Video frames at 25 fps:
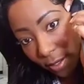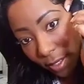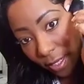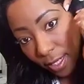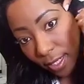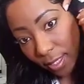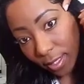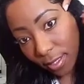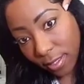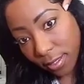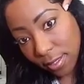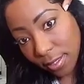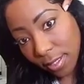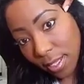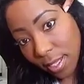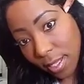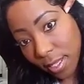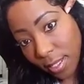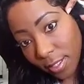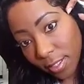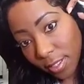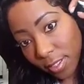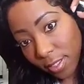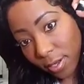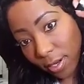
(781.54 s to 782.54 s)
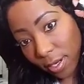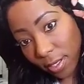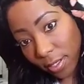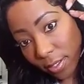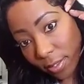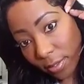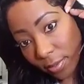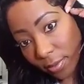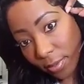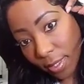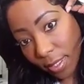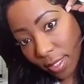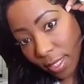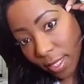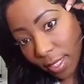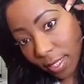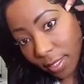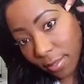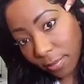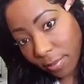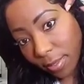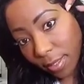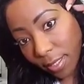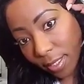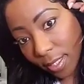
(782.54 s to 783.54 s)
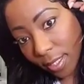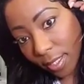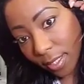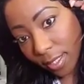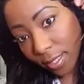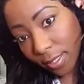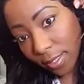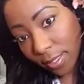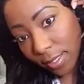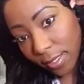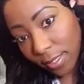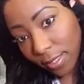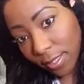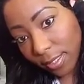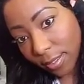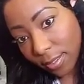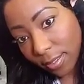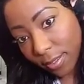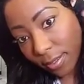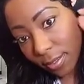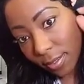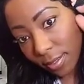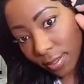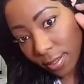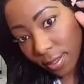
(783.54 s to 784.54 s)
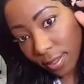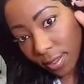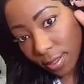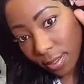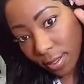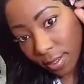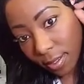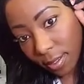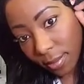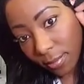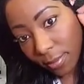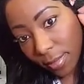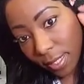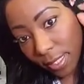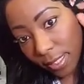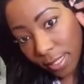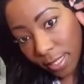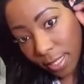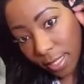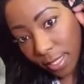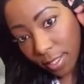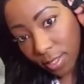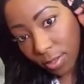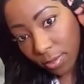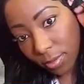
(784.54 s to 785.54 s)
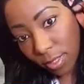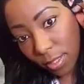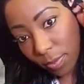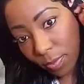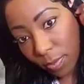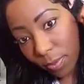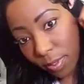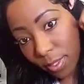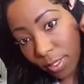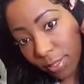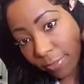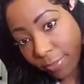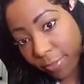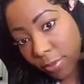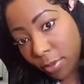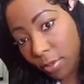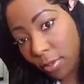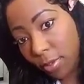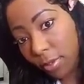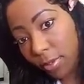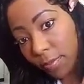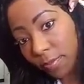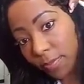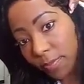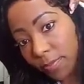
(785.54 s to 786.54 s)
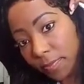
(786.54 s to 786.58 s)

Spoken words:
ahead and start doing that because my schedule is pretty full.